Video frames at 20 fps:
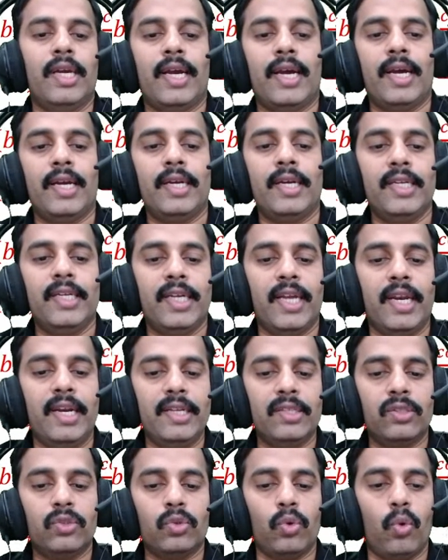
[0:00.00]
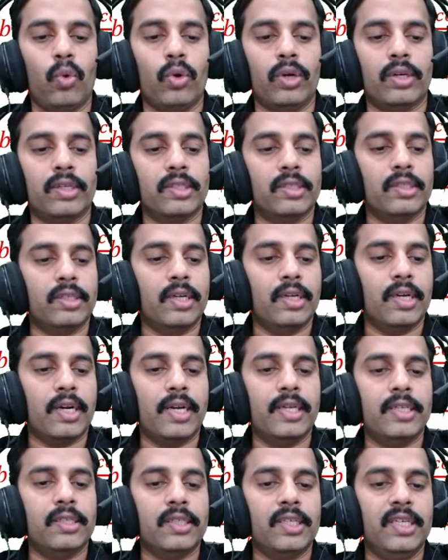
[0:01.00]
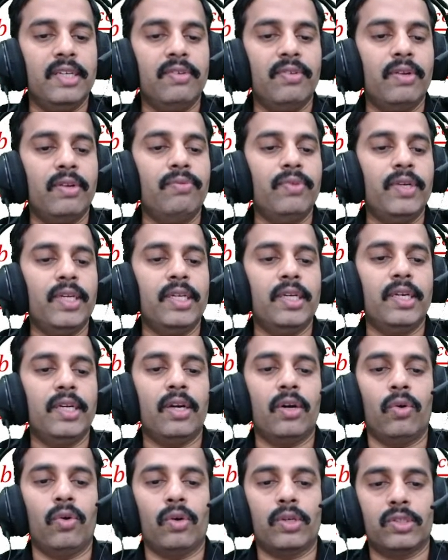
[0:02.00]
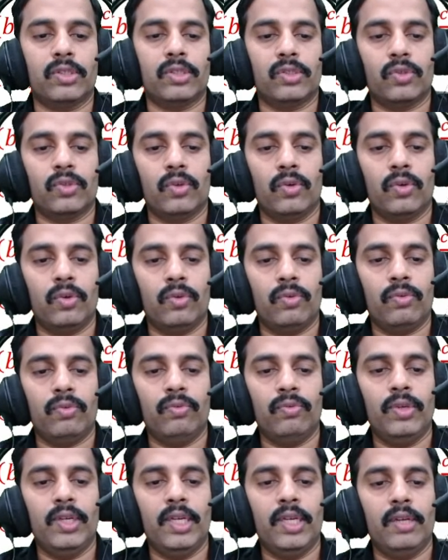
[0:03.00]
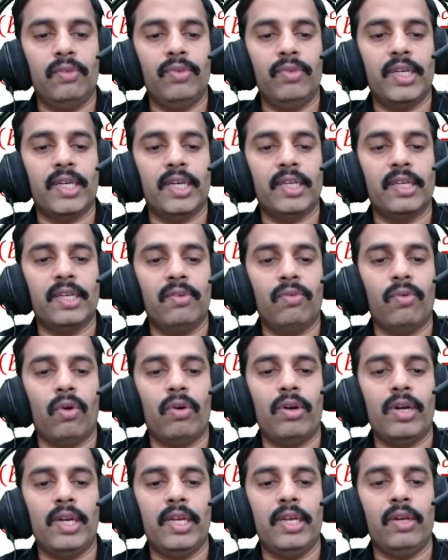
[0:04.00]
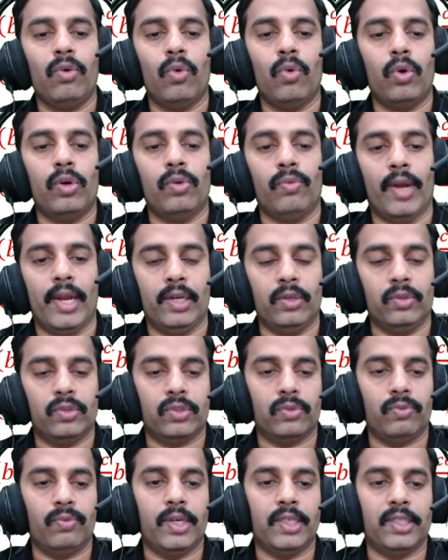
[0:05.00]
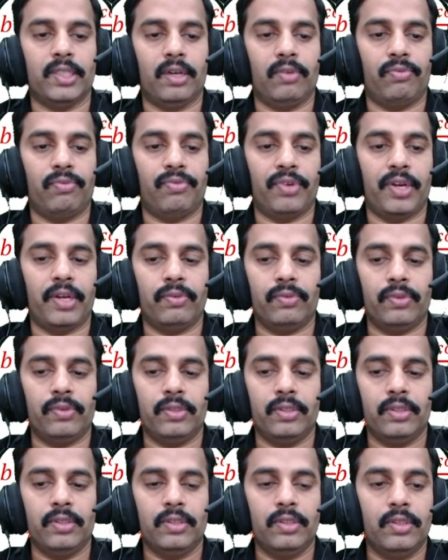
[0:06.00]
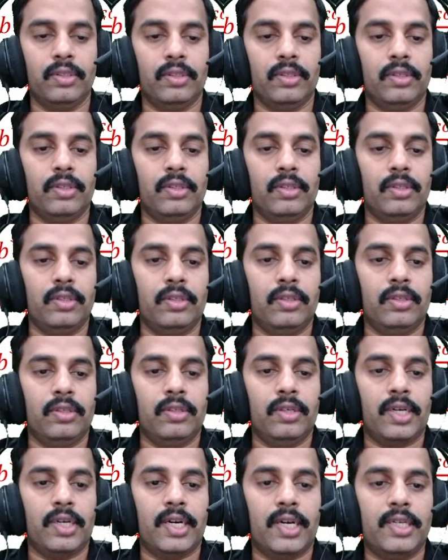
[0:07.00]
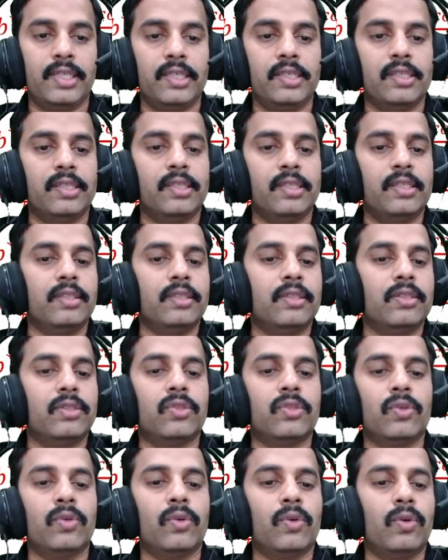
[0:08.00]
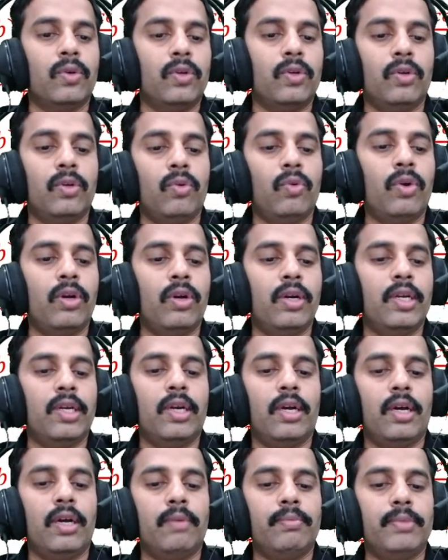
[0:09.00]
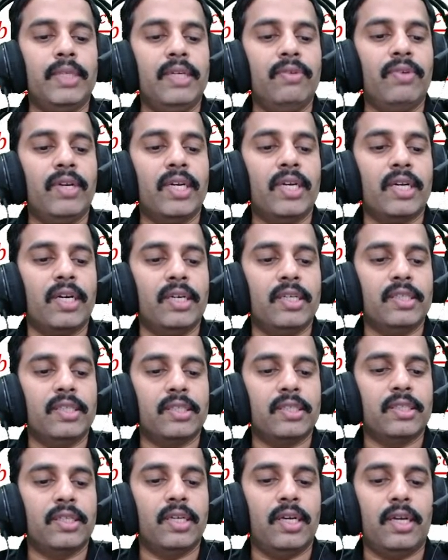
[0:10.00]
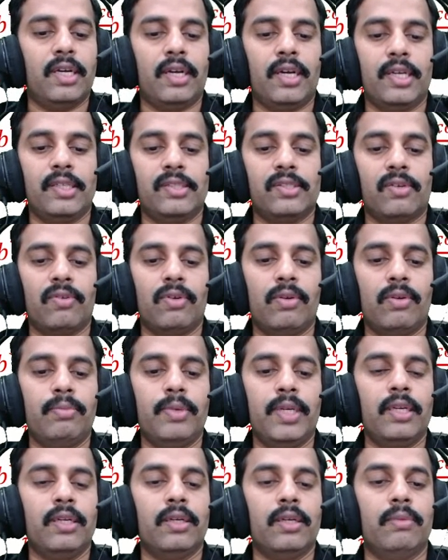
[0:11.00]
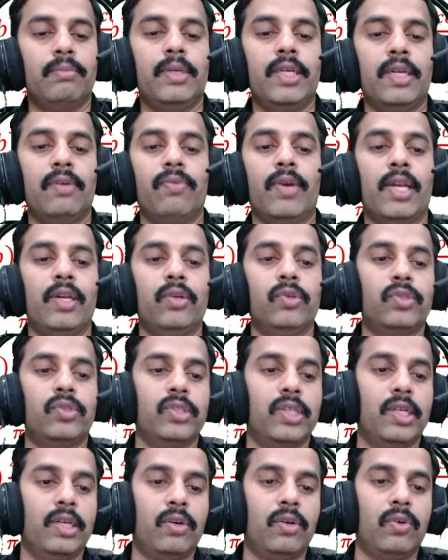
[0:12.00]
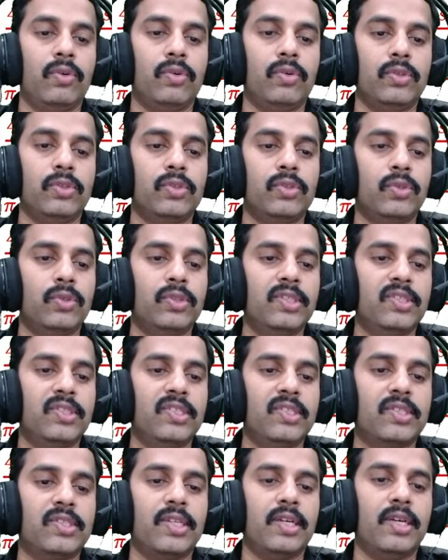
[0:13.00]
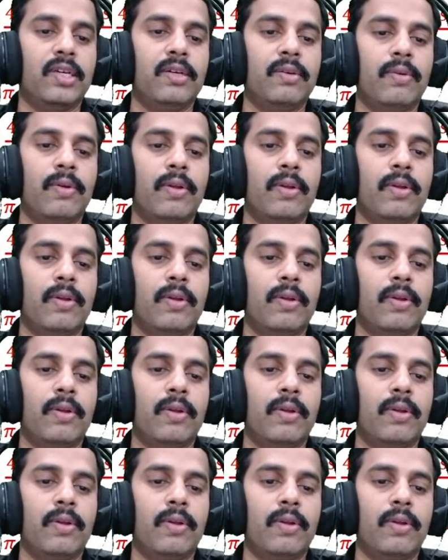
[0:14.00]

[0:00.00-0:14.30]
and n is odd, right? Even we need not. So we can give only odd values 135, right? So all even condition, the answer will be bn value is 0. So this is the